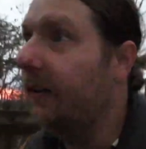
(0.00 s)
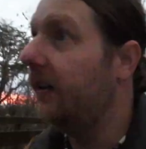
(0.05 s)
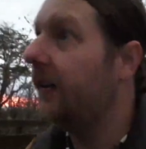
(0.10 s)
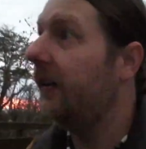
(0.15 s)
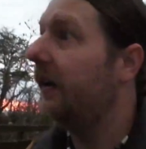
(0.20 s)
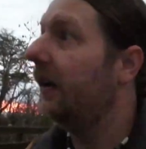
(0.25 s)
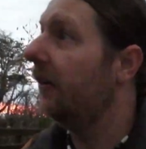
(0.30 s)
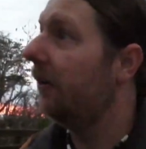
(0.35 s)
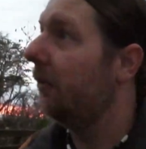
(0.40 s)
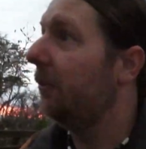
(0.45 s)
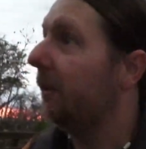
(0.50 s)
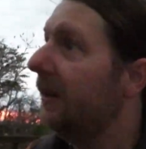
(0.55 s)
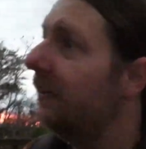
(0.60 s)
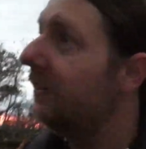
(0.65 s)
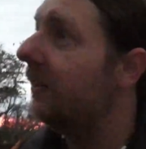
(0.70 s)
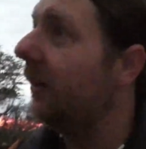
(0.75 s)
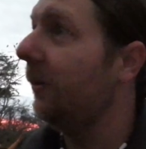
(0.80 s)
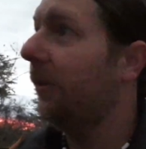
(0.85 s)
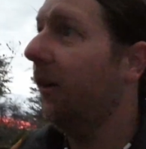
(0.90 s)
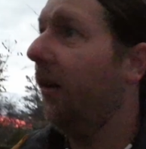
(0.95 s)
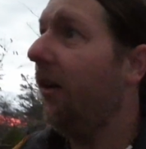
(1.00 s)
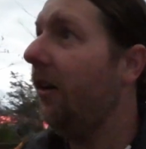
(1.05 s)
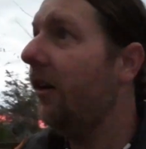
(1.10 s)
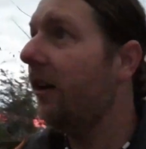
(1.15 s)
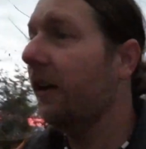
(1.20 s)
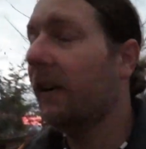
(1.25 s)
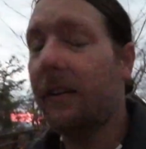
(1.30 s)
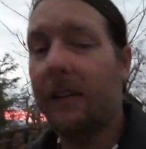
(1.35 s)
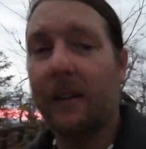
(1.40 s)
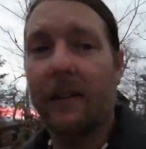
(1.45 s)
You know, to be so
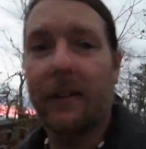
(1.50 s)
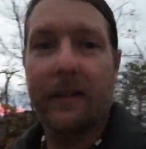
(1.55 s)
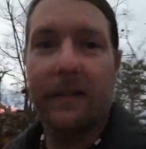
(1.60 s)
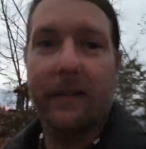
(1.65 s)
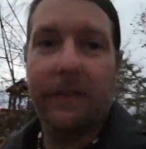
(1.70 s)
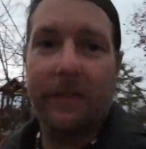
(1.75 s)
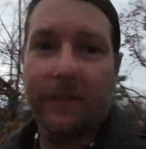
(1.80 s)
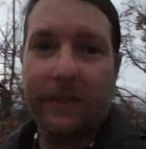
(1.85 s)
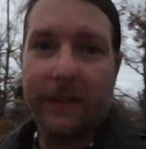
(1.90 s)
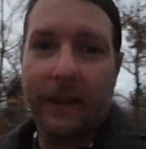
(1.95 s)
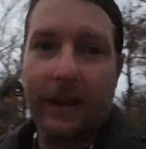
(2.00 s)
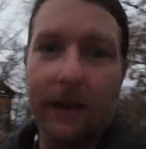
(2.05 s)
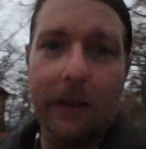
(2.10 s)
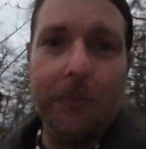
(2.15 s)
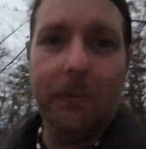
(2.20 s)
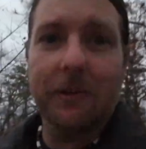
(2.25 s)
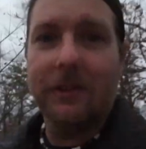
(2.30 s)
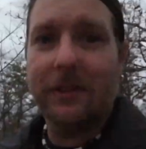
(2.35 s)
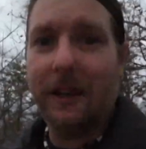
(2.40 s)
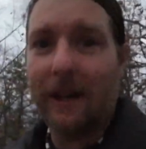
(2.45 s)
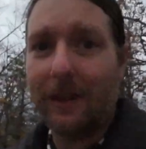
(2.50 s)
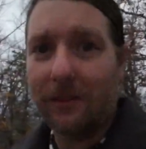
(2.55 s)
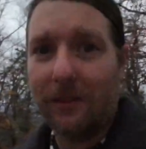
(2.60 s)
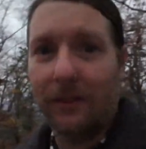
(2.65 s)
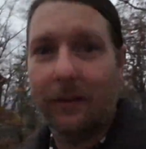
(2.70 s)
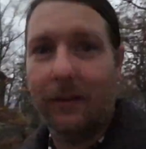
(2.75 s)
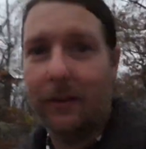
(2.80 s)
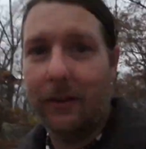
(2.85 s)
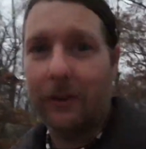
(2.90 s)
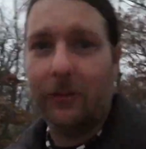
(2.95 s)
dark, that image
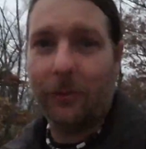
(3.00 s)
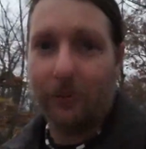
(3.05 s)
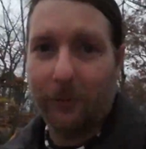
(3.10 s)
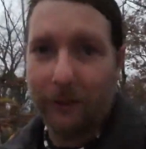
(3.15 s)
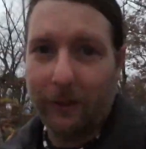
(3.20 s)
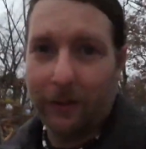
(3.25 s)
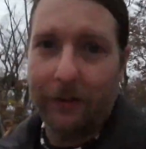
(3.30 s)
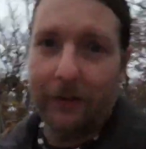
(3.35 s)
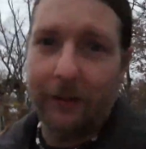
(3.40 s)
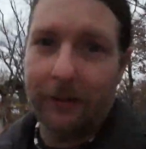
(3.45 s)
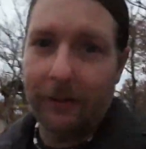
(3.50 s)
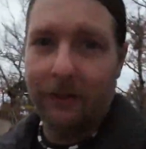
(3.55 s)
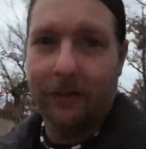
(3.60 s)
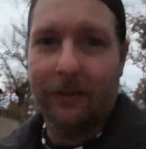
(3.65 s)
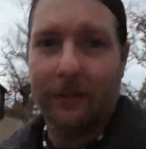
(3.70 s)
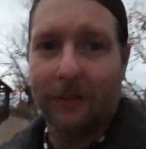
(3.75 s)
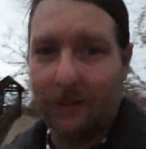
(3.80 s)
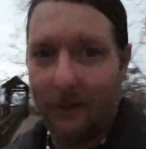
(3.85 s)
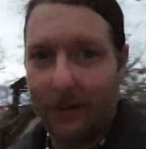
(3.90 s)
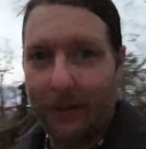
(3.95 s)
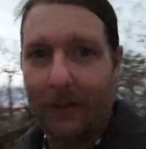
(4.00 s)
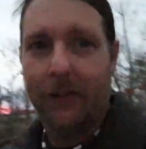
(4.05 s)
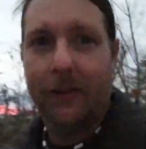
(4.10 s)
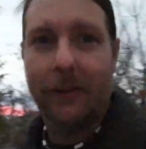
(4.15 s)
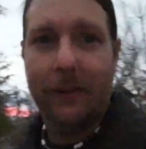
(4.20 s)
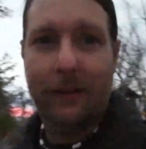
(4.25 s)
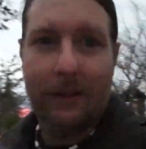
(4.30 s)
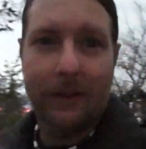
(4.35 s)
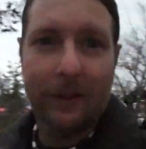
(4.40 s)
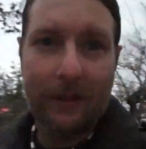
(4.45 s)
actually looks really
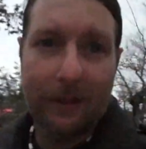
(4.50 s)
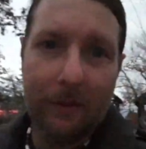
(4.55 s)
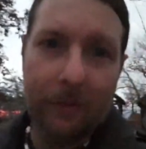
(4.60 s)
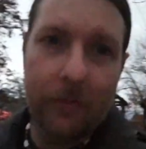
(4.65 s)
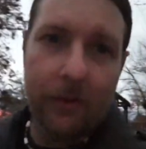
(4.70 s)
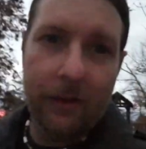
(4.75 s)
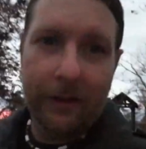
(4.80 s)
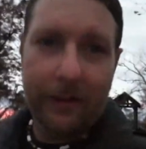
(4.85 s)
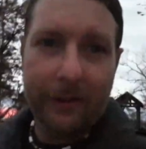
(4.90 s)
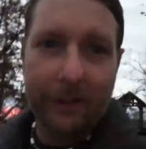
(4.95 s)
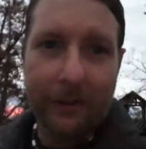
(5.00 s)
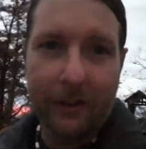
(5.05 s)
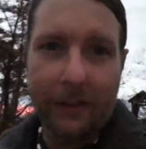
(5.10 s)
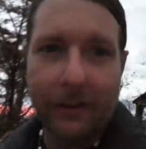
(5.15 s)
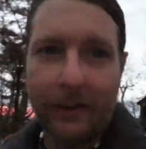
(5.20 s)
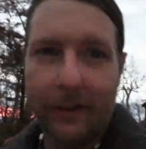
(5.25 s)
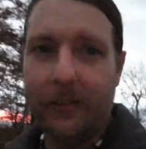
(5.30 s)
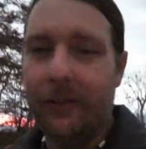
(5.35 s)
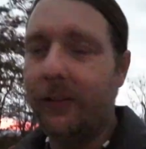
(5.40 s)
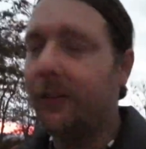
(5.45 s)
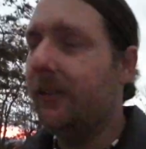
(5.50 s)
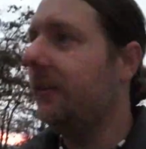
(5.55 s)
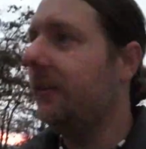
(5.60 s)
good.